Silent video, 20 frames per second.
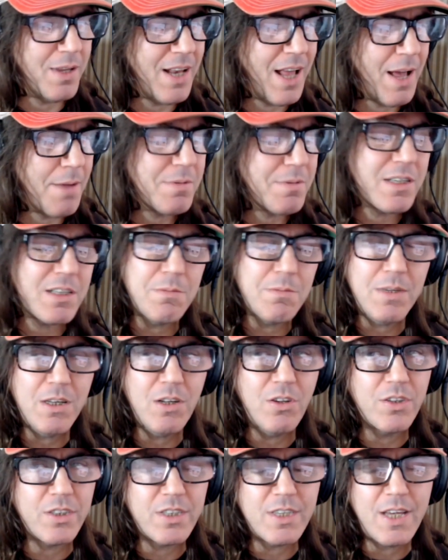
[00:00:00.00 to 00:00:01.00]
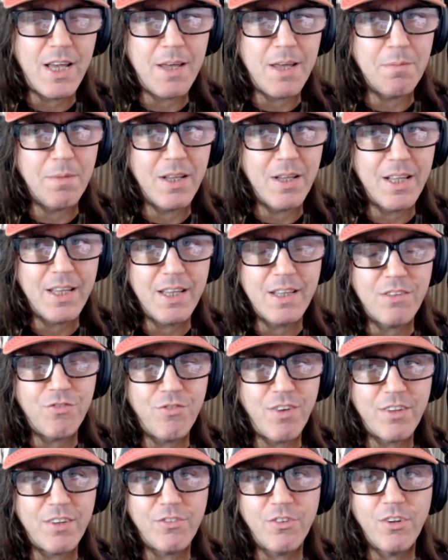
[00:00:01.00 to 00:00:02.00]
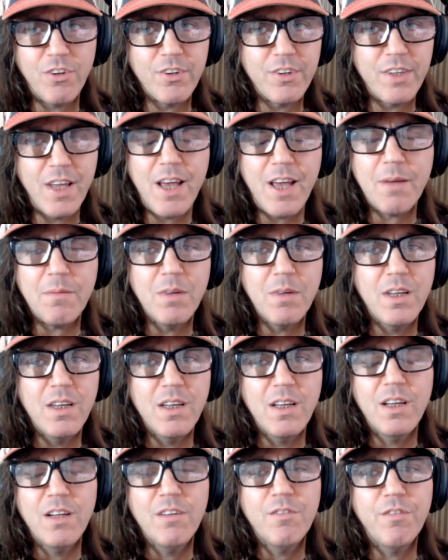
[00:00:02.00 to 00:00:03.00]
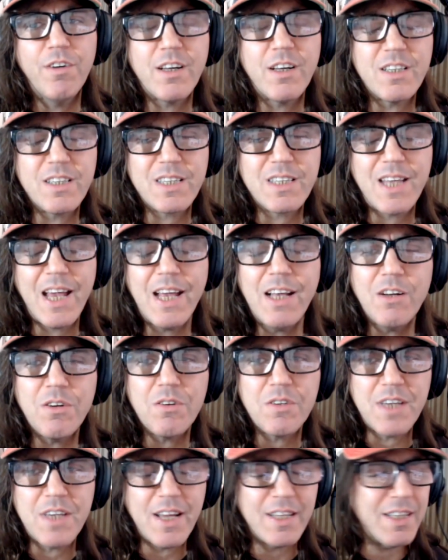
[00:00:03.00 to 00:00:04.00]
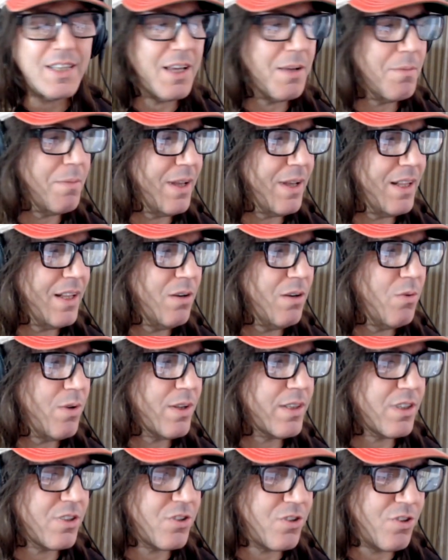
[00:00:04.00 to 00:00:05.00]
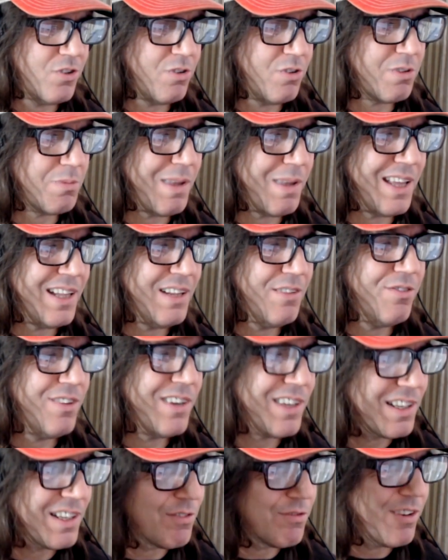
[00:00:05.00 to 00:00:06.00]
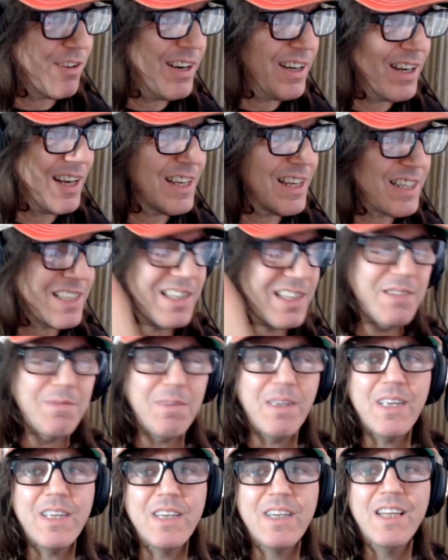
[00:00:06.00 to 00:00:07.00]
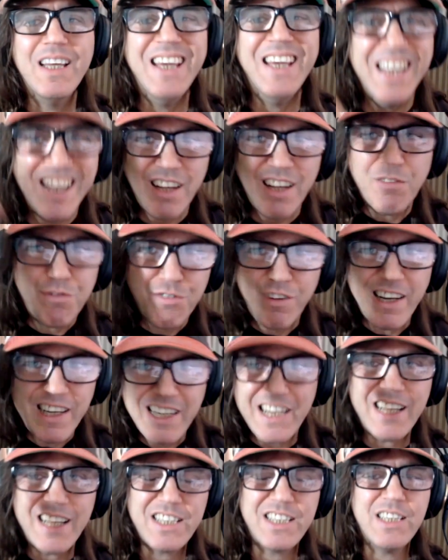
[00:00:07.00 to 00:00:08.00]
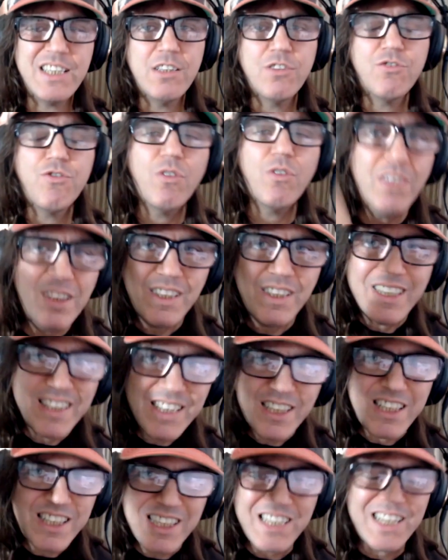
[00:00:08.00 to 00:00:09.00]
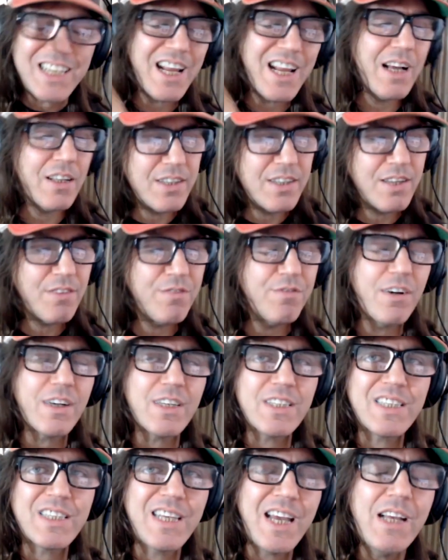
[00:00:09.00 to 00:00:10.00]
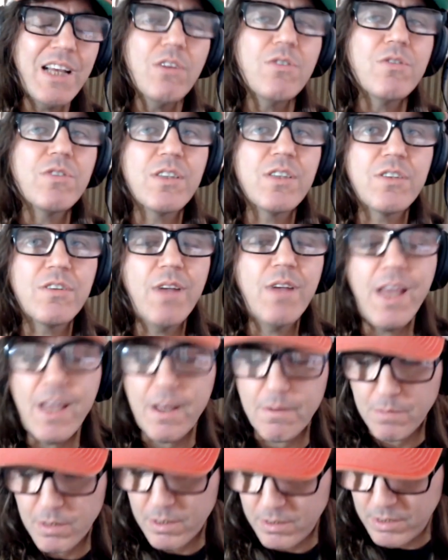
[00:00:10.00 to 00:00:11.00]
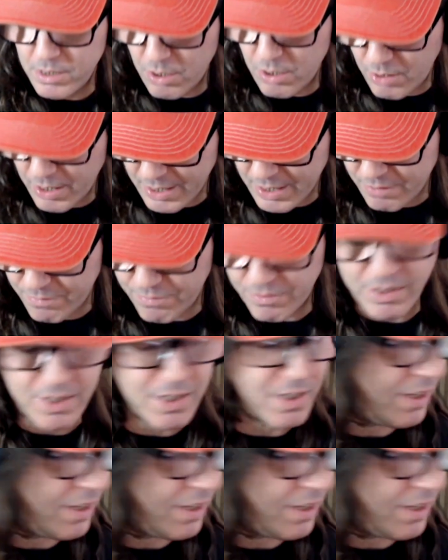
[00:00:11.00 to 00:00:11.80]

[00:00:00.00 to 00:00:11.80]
It happens to me all the time, man. I get threats all the time. Fucking psychos out there, man. They don't want the truth, man. They're fucking afraid of that shit, man. They're afraid of that shit. You throw a little of this shit out, and you get fucking psychos at your hand. But you know, I get fucking.